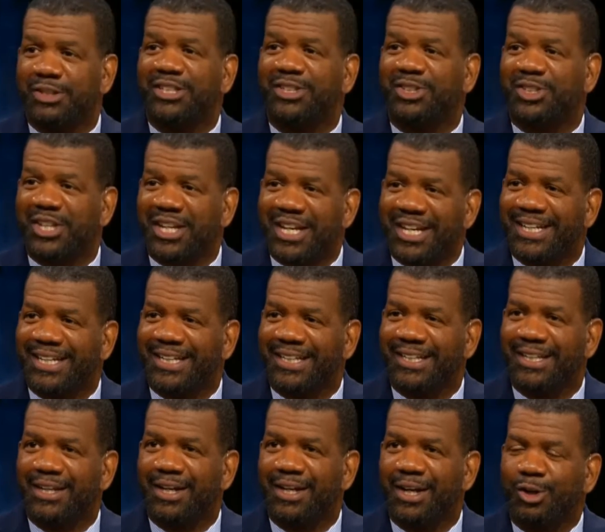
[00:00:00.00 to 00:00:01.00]
He did it.
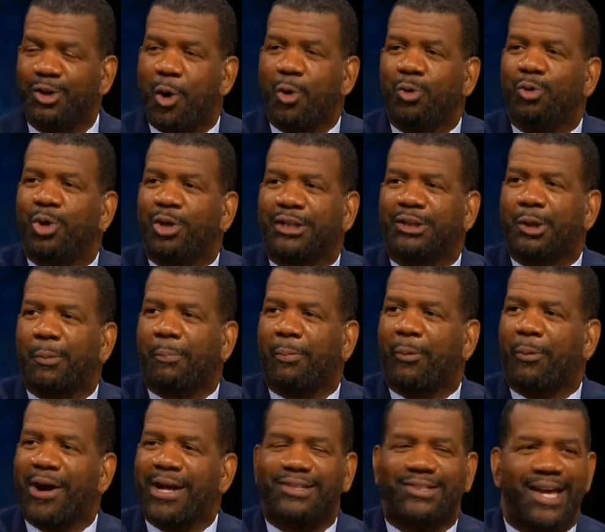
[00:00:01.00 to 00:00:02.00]
Go look at the
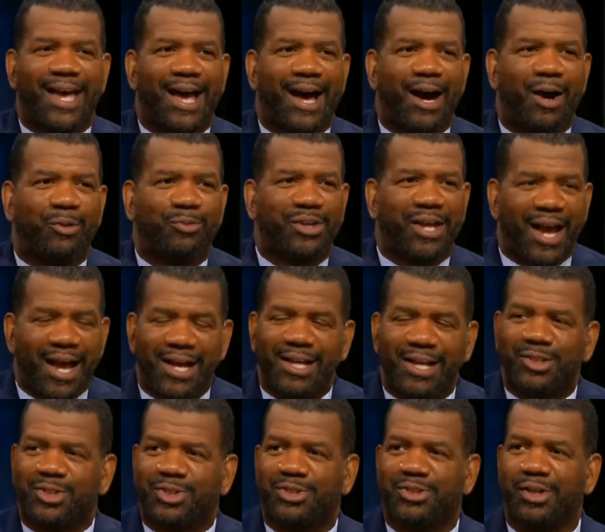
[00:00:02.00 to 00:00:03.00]
breakdown.
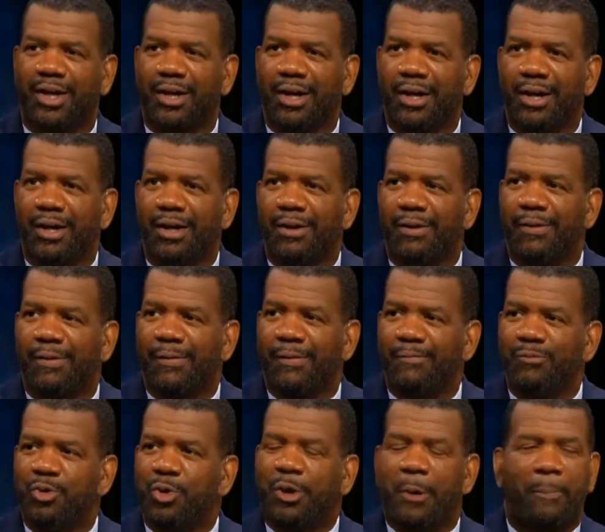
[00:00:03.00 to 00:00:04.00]
Yes. You